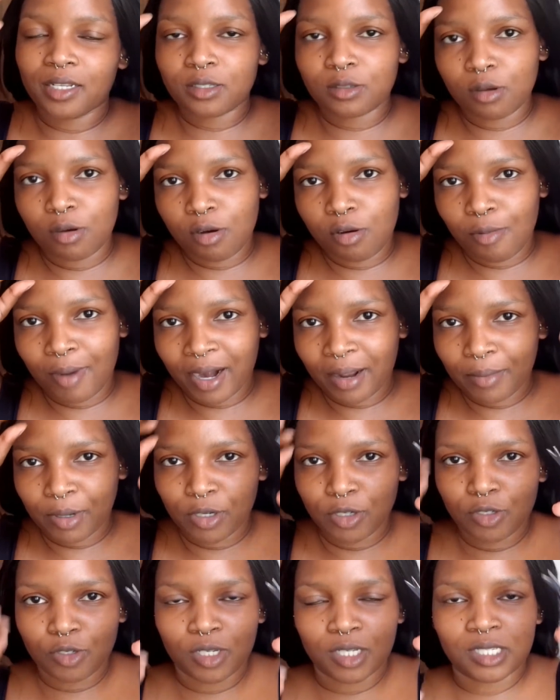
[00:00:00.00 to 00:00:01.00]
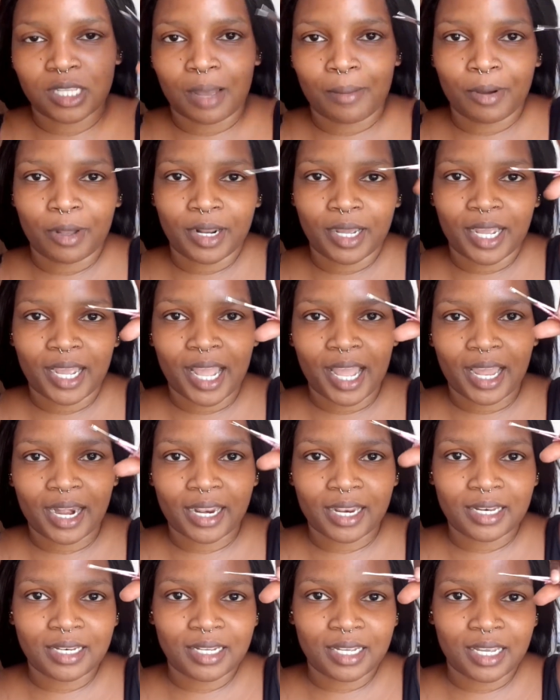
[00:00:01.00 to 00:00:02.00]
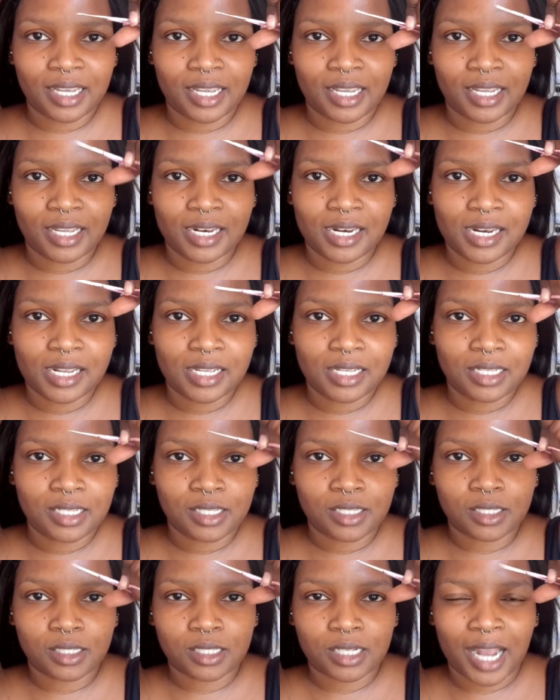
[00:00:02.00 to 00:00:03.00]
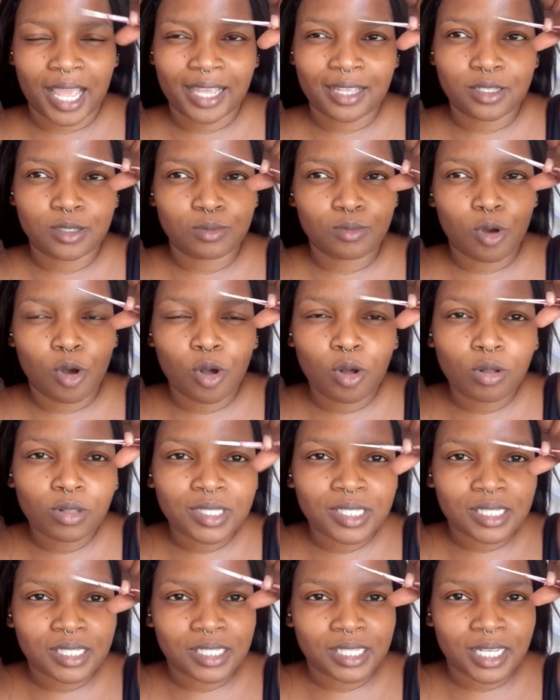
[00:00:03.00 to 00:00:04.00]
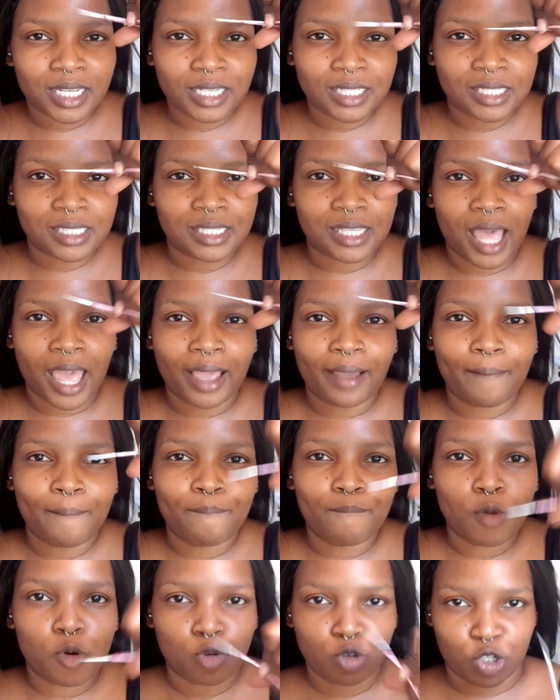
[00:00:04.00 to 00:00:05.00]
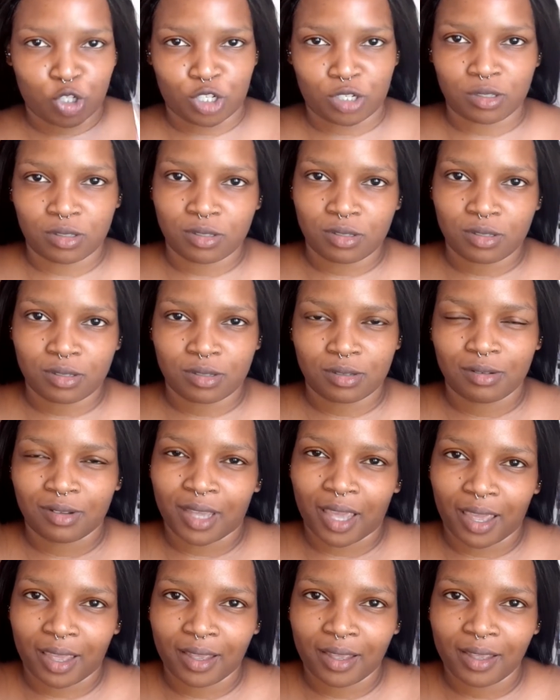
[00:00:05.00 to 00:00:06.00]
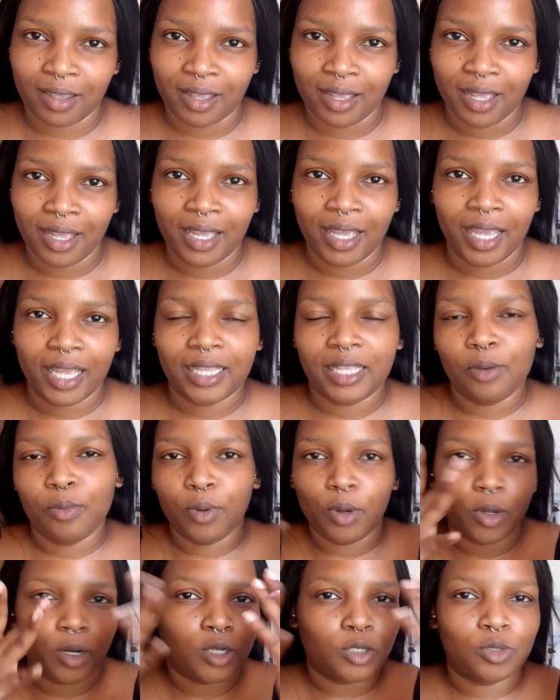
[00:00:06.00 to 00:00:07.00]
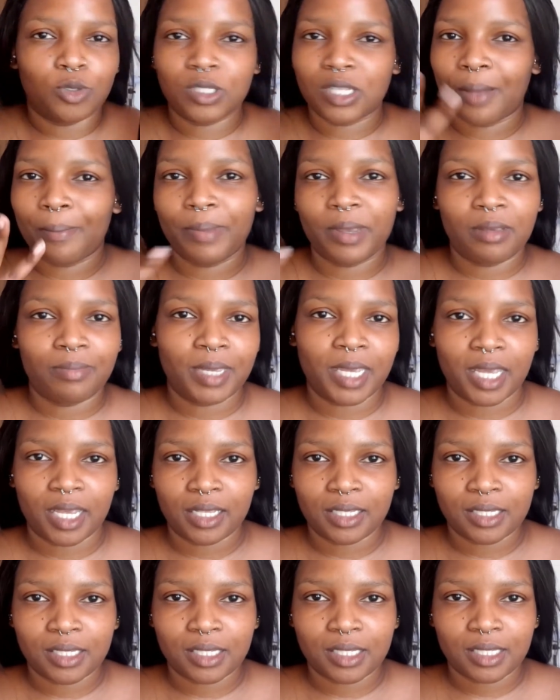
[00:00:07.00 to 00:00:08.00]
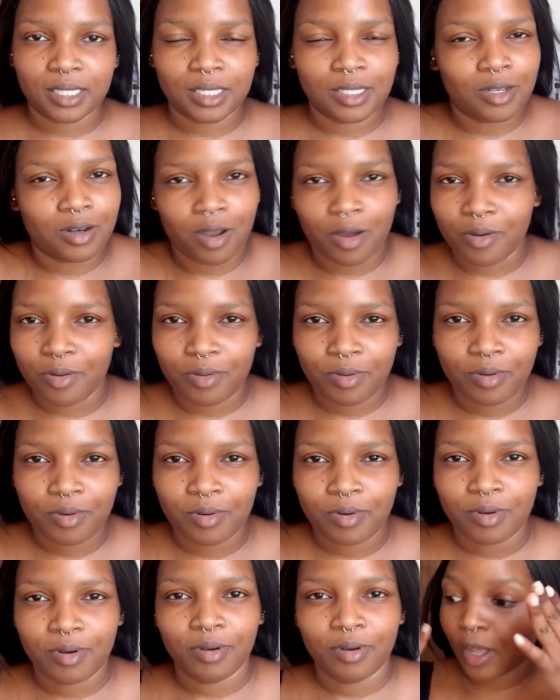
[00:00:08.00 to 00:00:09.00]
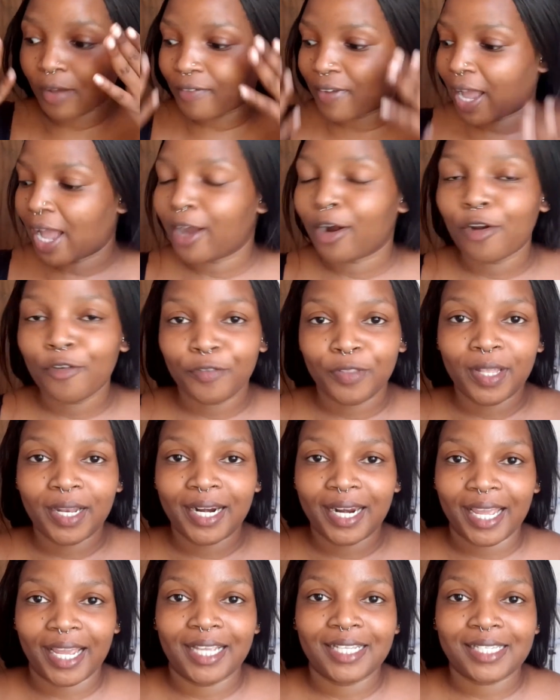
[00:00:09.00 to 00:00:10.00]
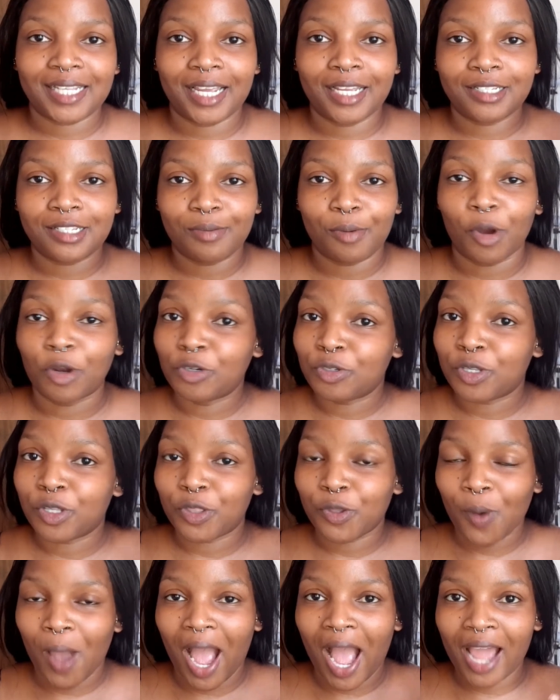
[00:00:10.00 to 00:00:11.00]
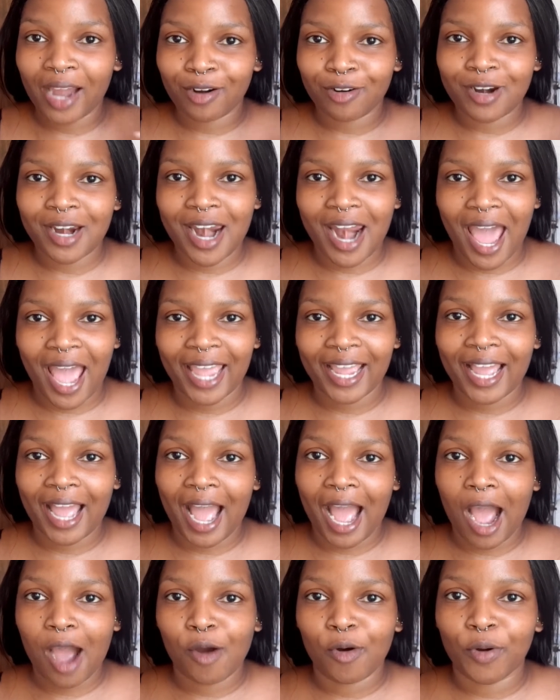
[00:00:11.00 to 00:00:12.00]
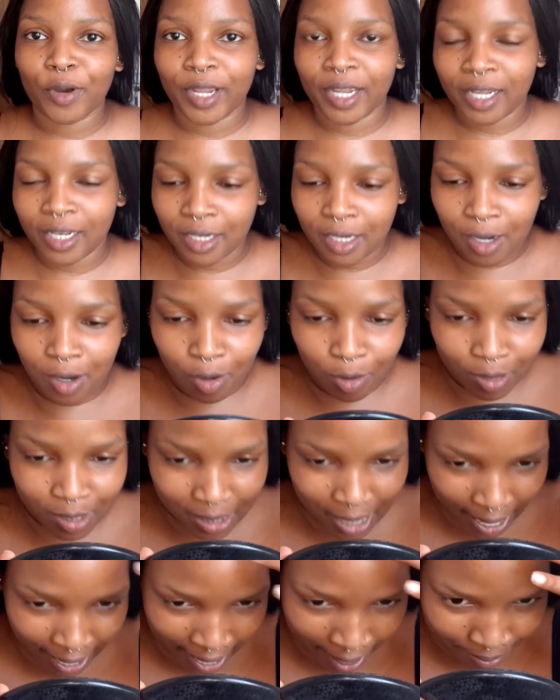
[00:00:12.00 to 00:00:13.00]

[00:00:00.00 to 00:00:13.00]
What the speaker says: So what I'm gonna do is I'm gonna cut it in like small zigzag motions, okay? And then we're gonna do some baby hairs, you know, So I've cut off the lace, and to be honest with you, I don't like how it looks like.